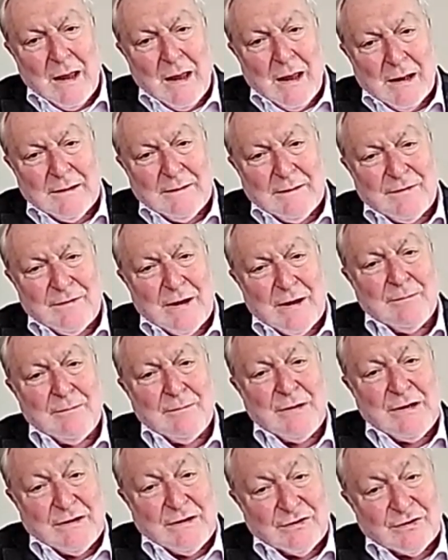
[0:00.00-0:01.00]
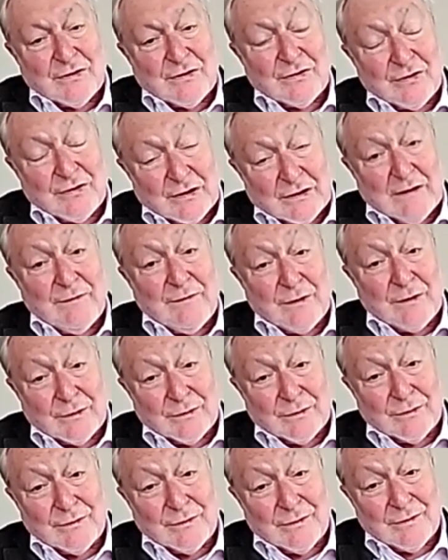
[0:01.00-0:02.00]
And if their means are
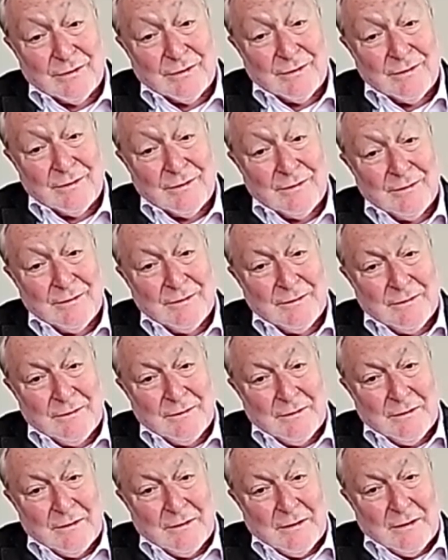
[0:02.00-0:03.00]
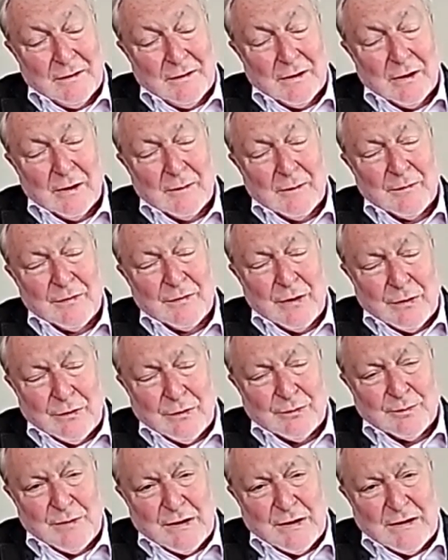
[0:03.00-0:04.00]
significant,
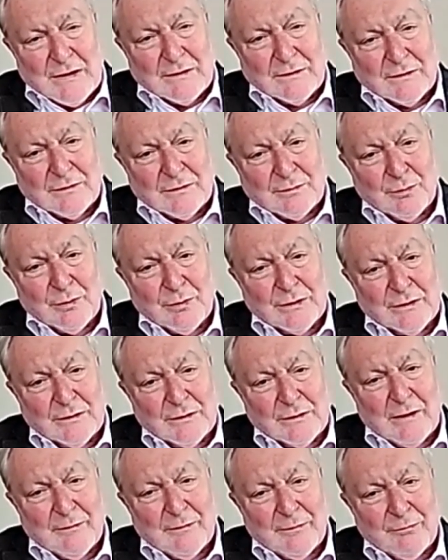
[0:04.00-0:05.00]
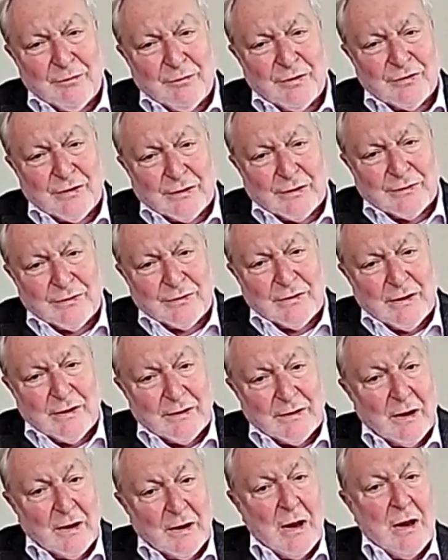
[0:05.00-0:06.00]
those means will have resulted
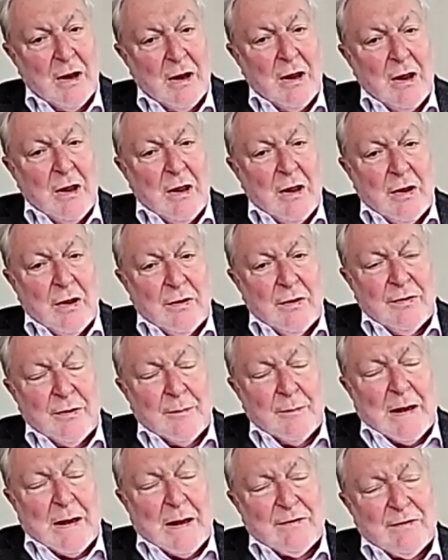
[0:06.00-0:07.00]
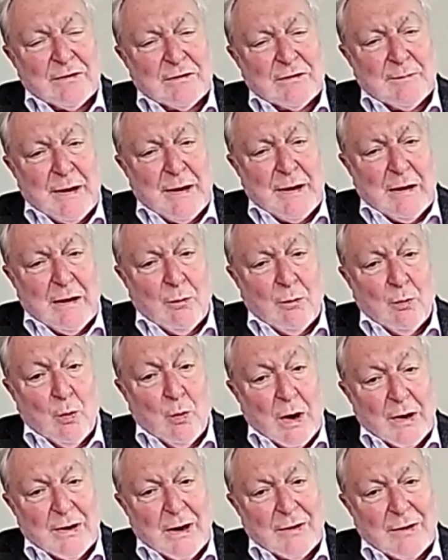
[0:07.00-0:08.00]
in them having to pay a
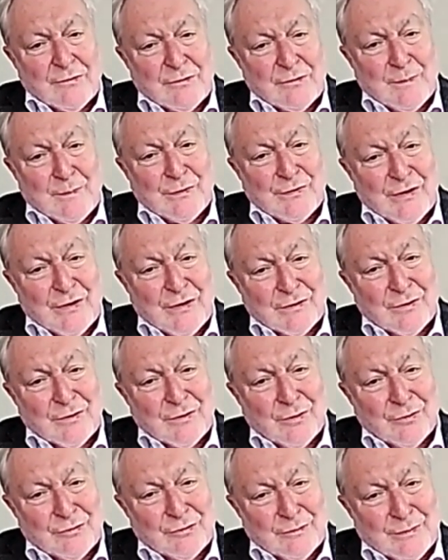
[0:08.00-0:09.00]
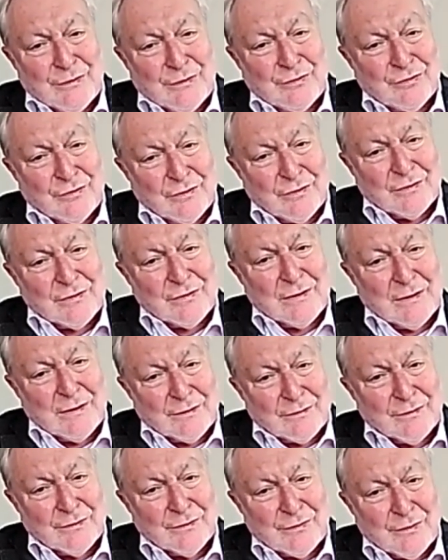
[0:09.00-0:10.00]
100% contribution to the
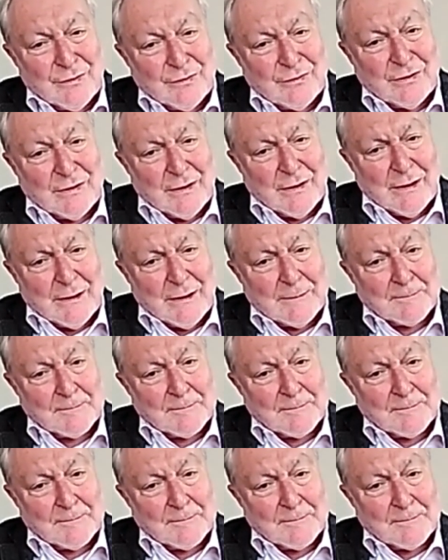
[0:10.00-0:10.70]
local authority care.